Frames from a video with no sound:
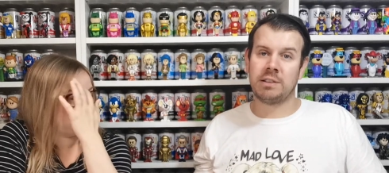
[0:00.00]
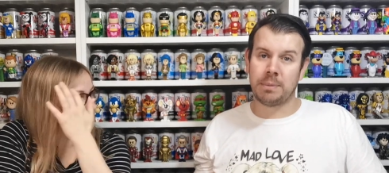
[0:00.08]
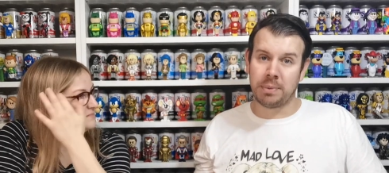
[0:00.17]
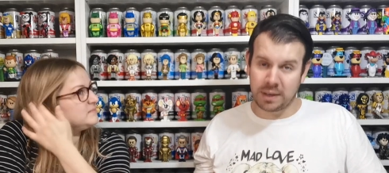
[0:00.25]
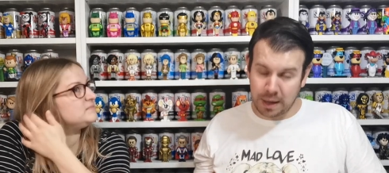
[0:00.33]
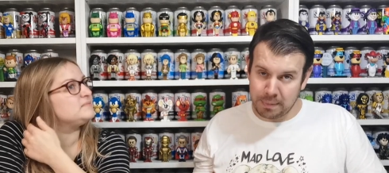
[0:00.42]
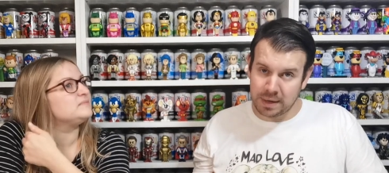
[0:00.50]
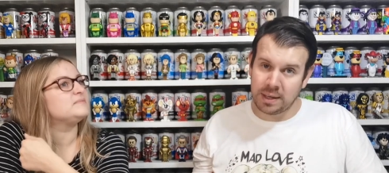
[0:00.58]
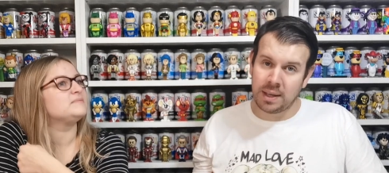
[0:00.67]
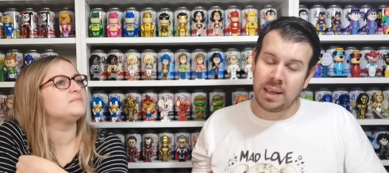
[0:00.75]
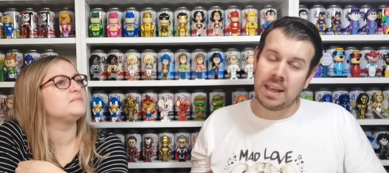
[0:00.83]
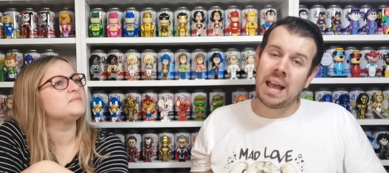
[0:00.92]
Speaker 1: that are up and
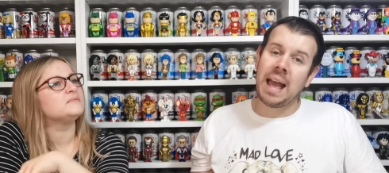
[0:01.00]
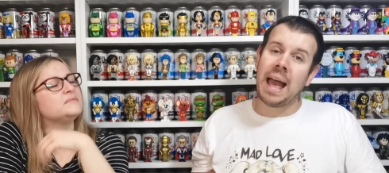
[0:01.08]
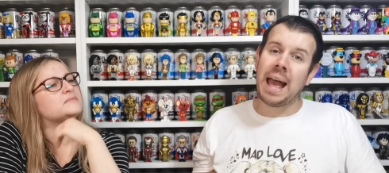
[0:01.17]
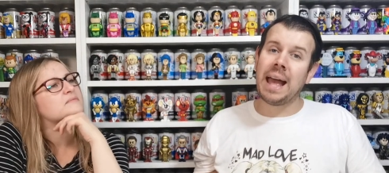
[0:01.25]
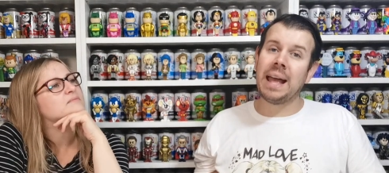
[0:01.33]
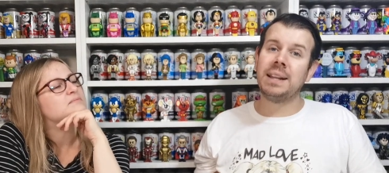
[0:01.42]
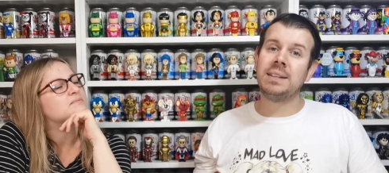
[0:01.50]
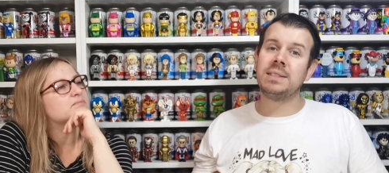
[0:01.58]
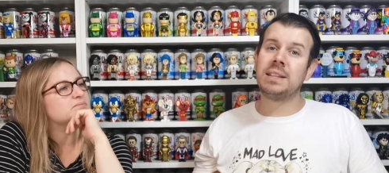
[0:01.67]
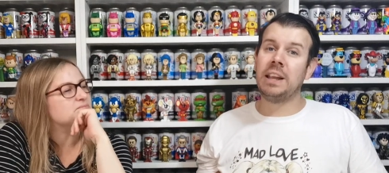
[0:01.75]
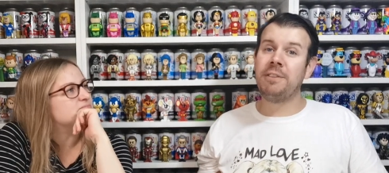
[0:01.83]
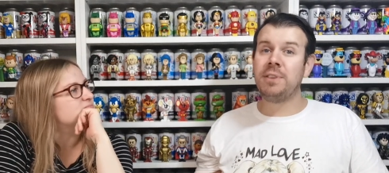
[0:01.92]
coming.
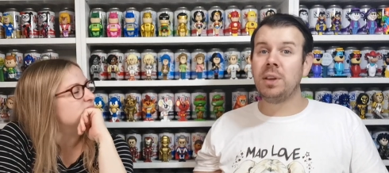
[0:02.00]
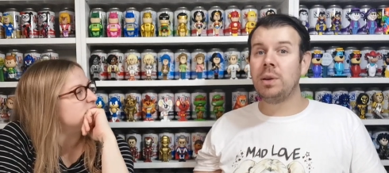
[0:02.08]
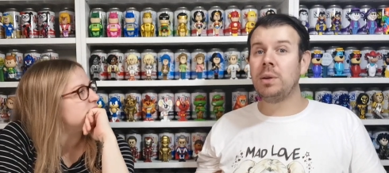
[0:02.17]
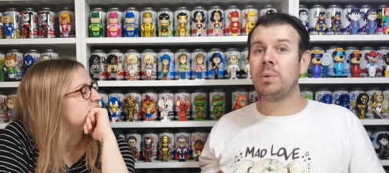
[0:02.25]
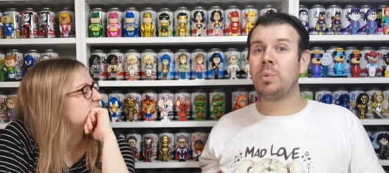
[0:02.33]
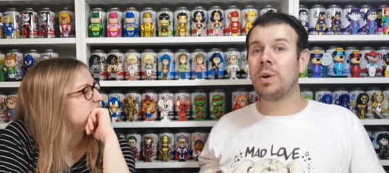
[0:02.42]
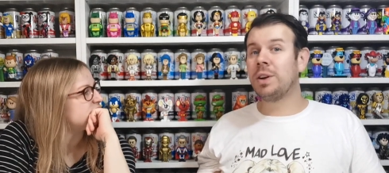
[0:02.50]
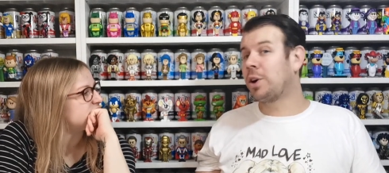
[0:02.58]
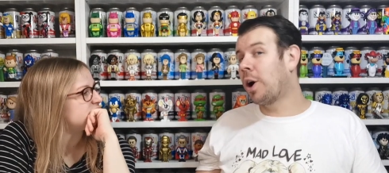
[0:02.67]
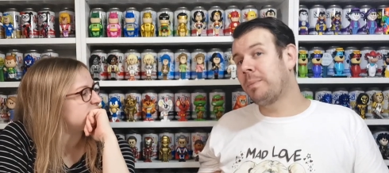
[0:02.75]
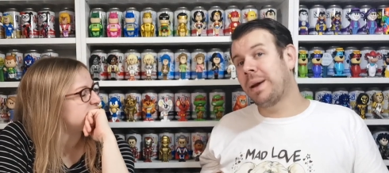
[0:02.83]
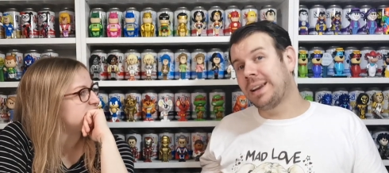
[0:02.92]
And if you want to
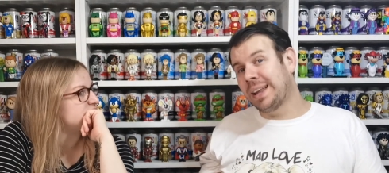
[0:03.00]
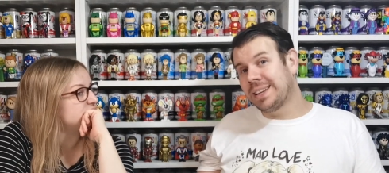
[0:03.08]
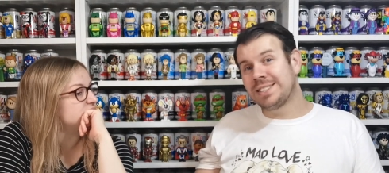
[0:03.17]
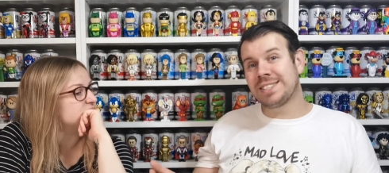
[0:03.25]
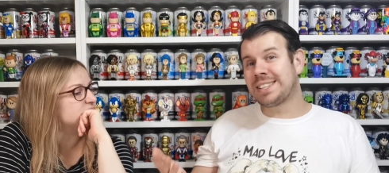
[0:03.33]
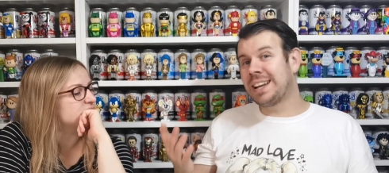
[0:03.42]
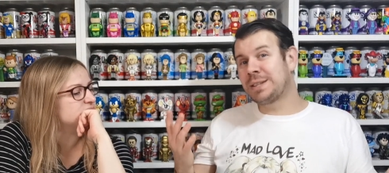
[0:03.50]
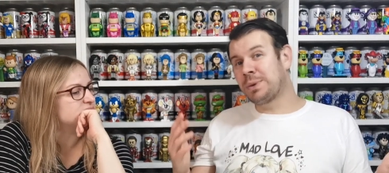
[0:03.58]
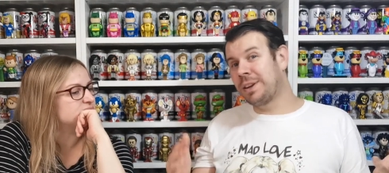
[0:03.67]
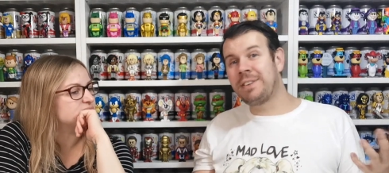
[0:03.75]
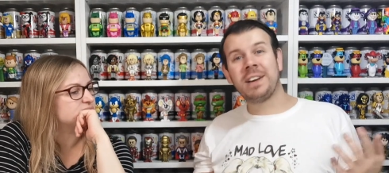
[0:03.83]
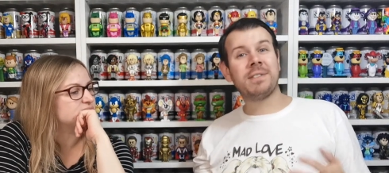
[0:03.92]
comment and just tell us
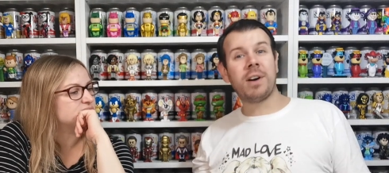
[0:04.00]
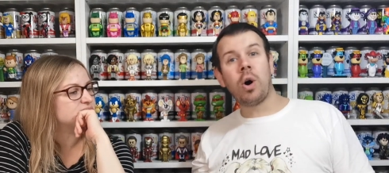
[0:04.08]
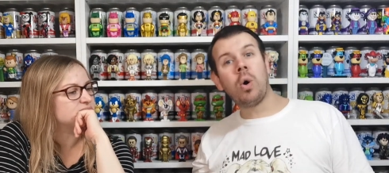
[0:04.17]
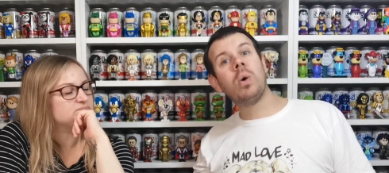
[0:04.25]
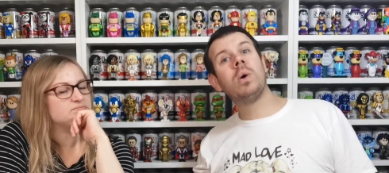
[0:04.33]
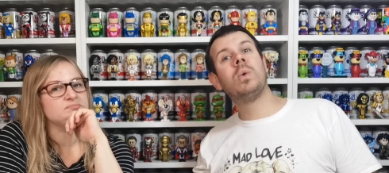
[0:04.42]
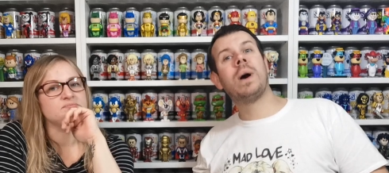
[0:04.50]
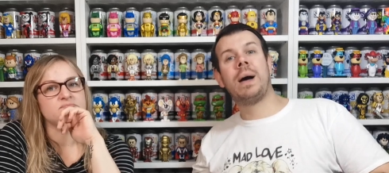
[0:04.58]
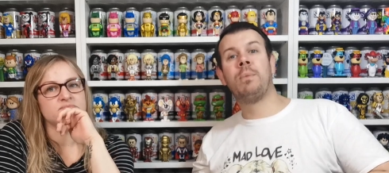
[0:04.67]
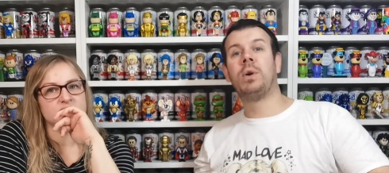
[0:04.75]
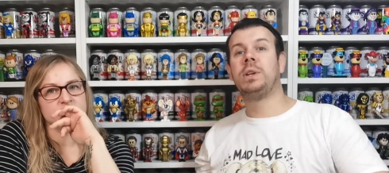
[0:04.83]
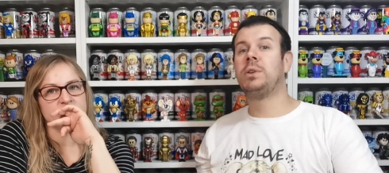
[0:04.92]
what you think of our haul
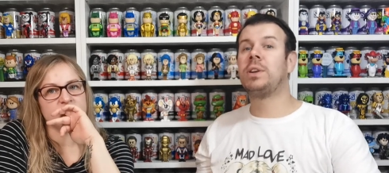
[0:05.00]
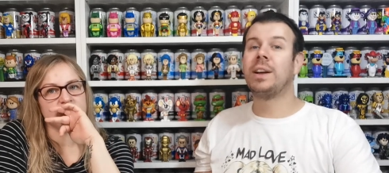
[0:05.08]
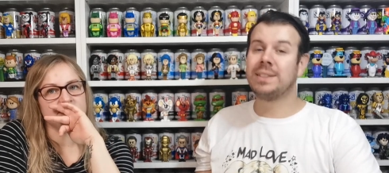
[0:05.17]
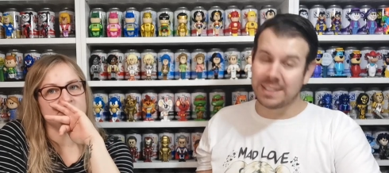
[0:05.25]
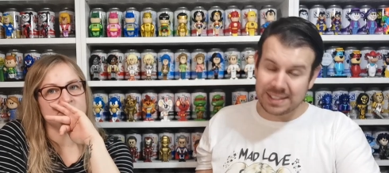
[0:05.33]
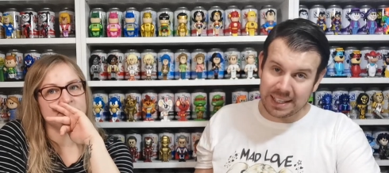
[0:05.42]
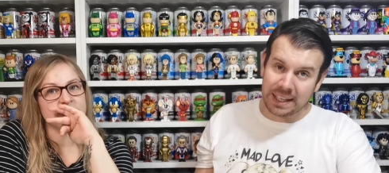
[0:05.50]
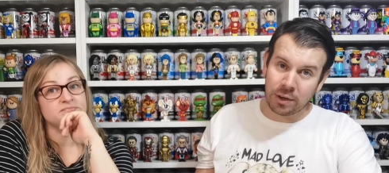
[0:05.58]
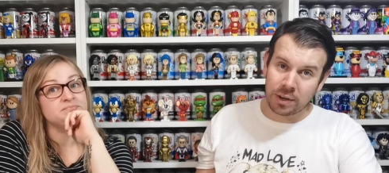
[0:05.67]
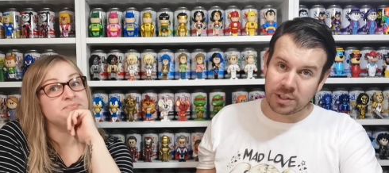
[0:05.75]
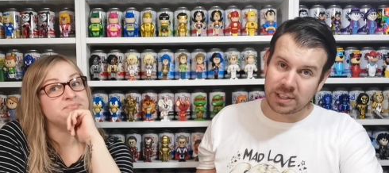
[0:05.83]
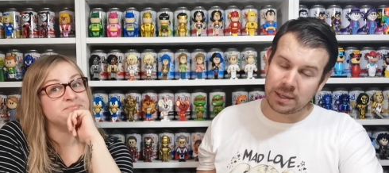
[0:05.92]
and what you'd like to see
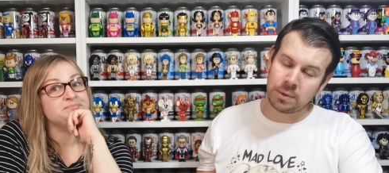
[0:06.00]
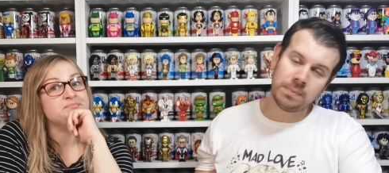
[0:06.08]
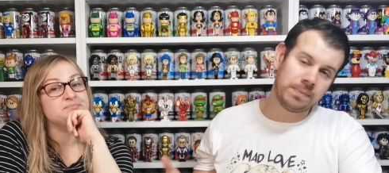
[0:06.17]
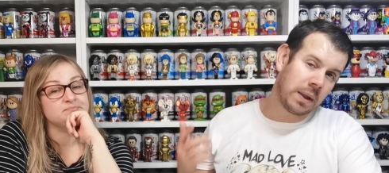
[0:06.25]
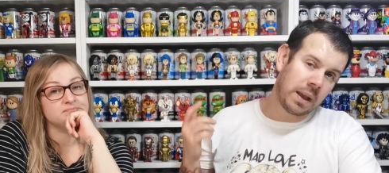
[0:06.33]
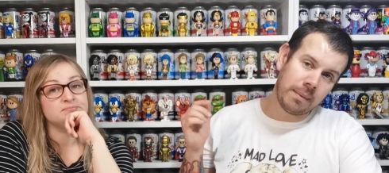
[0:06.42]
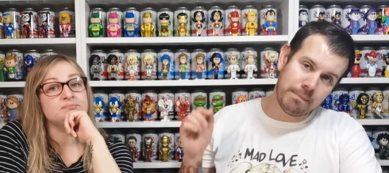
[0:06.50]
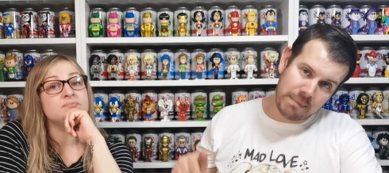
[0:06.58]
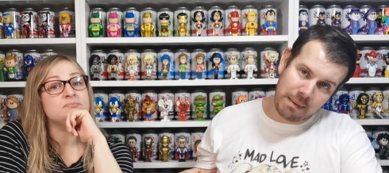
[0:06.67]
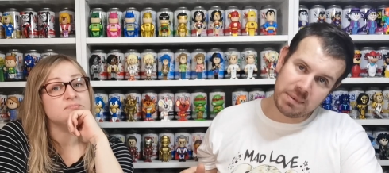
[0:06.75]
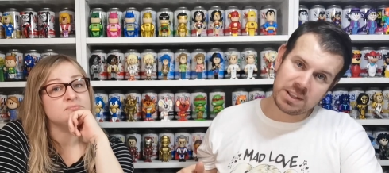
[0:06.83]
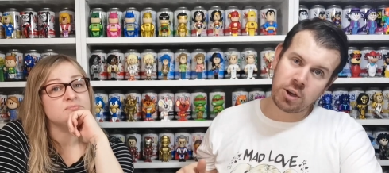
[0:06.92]
on our channel,
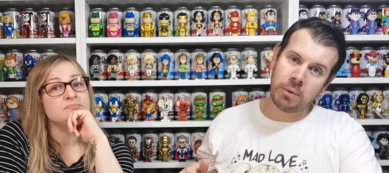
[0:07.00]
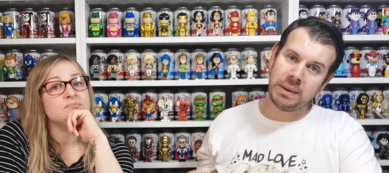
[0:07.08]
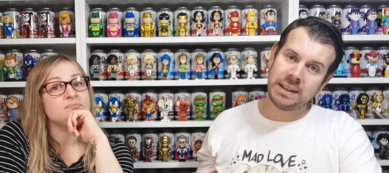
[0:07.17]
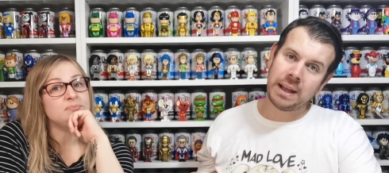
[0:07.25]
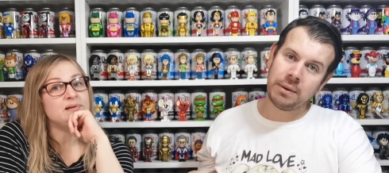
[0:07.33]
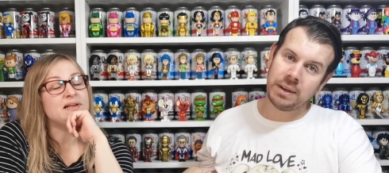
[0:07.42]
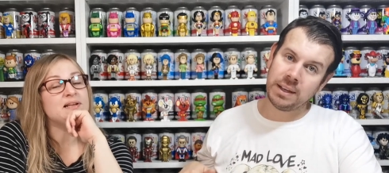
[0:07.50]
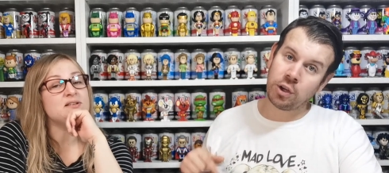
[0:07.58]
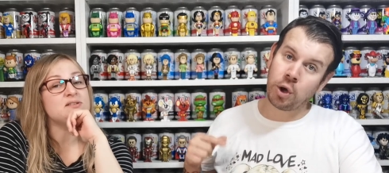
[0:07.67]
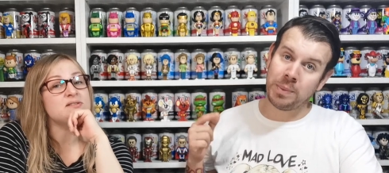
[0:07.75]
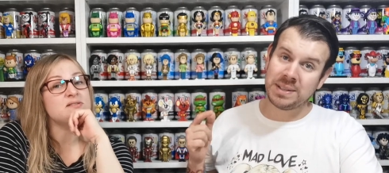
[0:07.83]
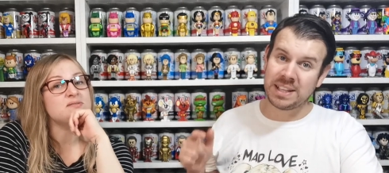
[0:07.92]
remember to comment down Please.
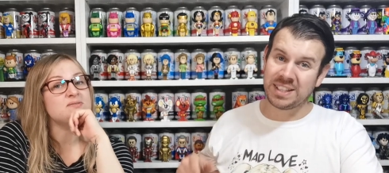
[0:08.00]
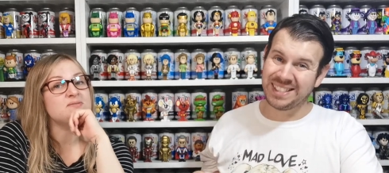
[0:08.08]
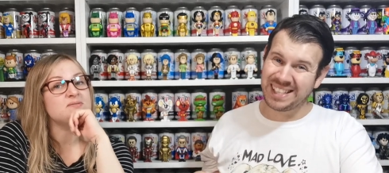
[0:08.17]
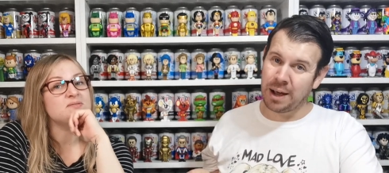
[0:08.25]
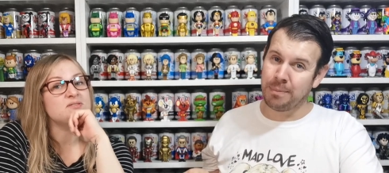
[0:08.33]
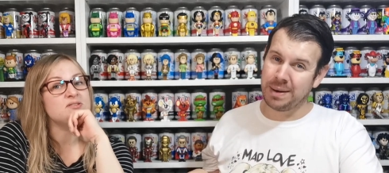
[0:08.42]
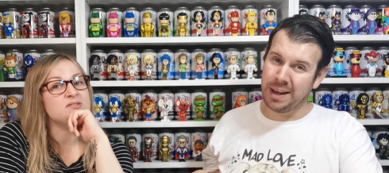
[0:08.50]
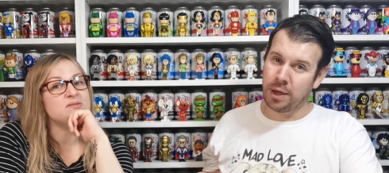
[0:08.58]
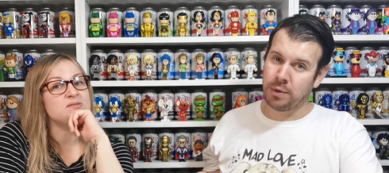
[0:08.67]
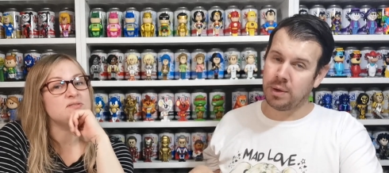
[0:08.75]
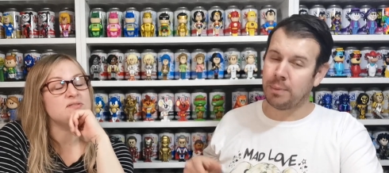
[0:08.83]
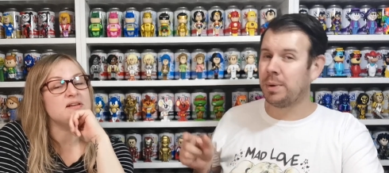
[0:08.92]
in the comment section down below.
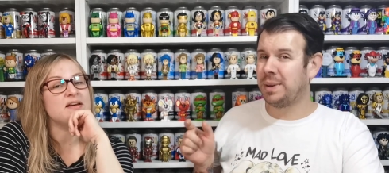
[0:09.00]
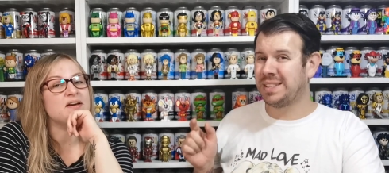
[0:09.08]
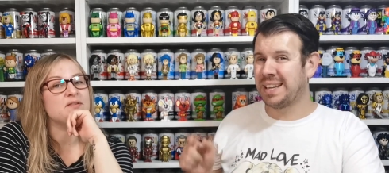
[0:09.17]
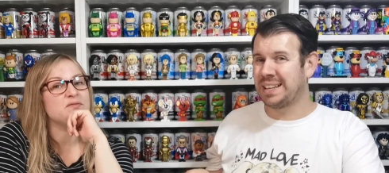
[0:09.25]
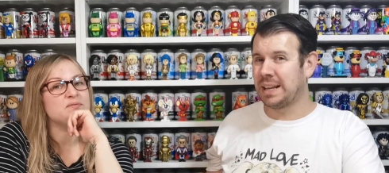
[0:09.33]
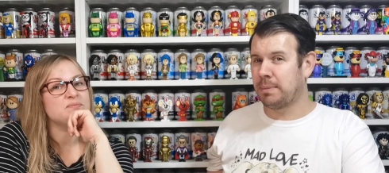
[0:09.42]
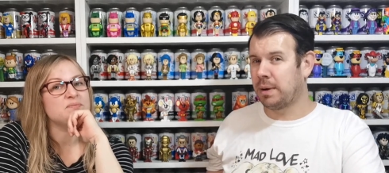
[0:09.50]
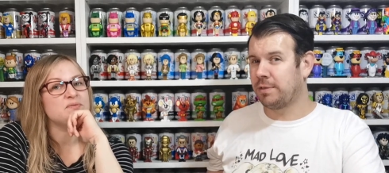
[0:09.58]
I probably yeah. said that